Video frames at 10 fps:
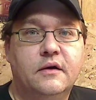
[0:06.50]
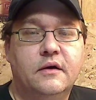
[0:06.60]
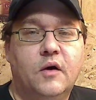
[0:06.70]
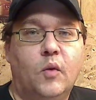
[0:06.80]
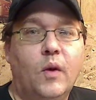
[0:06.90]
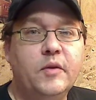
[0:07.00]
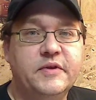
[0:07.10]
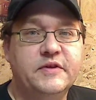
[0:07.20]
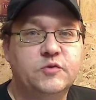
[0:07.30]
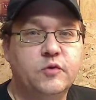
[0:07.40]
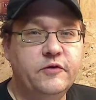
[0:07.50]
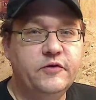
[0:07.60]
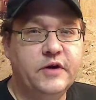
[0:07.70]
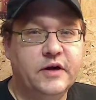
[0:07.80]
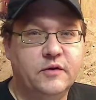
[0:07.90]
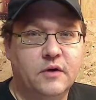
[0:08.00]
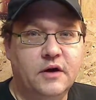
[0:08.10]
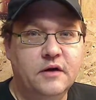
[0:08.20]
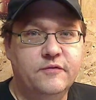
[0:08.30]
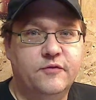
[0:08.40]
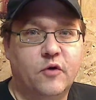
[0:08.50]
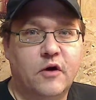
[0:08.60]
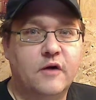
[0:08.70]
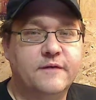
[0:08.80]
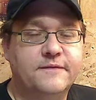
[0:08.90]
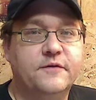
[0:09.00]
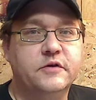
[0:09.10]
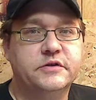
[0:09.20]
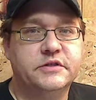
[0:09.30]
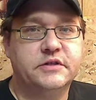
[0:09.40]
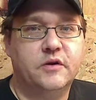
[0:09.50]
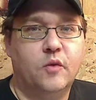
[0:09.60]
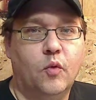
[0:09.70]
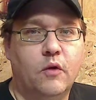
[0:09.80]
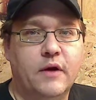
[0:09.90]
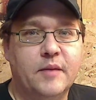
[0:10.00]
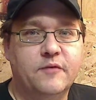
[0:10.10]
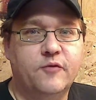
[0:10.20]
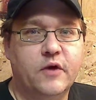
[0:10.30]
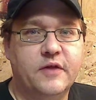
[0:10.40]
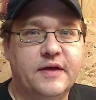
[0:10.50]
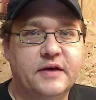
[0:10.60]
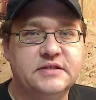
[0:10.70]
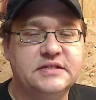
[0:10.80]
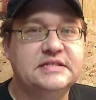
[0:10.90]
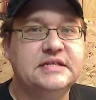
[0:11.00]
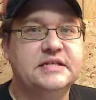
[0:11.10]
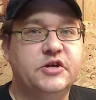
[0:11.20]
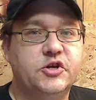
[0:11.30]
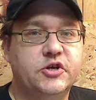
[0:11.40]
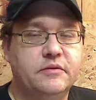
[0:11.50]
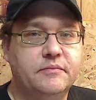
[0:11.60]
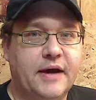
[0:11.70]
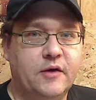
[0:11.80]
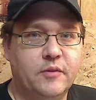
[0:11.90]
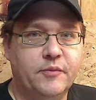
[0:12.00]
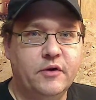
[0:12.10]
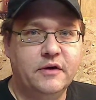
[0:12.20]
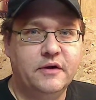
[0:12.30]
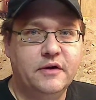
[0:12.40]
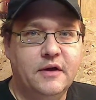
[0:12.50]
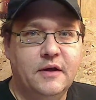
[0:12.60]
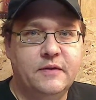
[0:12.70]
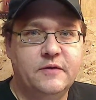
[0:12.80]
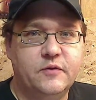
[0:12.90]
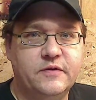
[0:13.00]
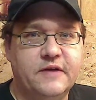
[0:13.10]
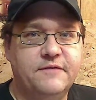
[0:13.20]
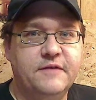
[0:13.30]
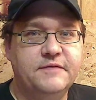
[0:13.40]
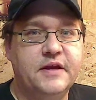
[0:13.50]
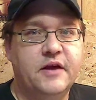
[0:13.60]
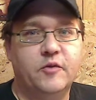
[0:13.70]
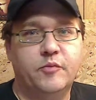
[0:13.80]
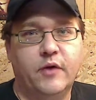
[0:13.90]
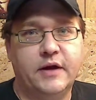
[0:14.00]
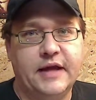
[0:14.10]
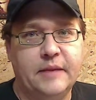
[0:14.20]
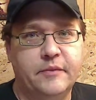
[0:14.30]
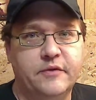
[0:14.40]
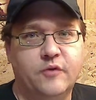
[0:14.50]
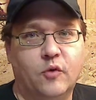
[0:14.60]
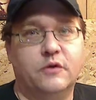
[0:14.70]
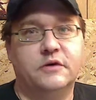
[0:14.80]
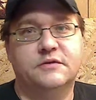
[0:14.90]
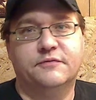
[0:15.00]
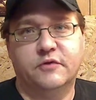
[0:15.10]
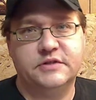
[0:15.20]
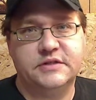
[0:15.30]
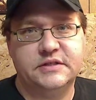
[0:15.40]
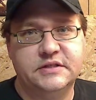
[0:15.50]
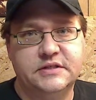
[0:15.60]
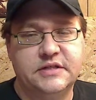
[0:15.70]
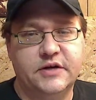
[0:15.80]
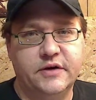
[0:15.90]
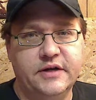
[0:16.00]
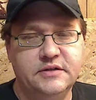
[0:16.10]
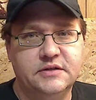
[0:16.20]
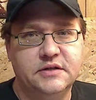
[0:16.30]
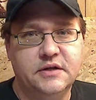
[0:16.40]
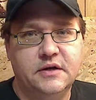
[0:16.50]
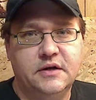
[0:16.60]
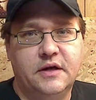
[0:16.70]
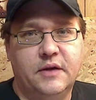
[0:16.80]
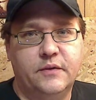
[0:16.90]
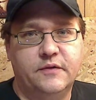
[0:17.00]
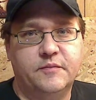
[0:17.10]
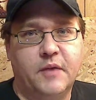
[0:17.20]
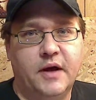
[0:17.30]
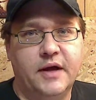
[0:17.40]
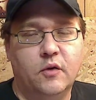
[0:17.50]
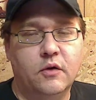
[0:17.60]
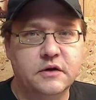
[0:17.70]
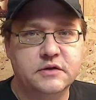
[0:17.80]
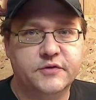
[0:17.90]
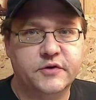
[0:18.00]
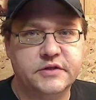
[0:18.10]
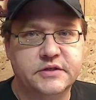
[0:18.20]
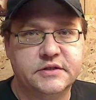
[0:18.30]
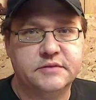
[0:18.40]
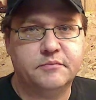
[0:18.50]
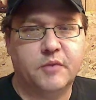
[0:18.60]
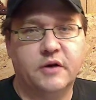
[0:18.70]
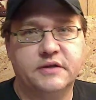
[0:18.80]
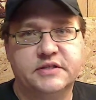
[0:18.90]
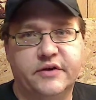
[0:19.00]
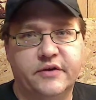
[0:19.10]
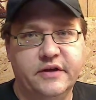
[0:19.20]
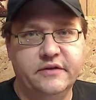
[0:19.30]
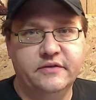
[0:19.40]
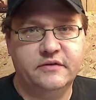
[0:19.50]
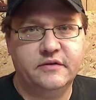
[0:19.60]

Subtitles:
Welcome to this Rules You Got Wrong for our first Warhammer 40,000 6th edition battle report. This was a 1,500 point game of Orks versus Tyranids. It was my Orks versus Mark's Tyranids.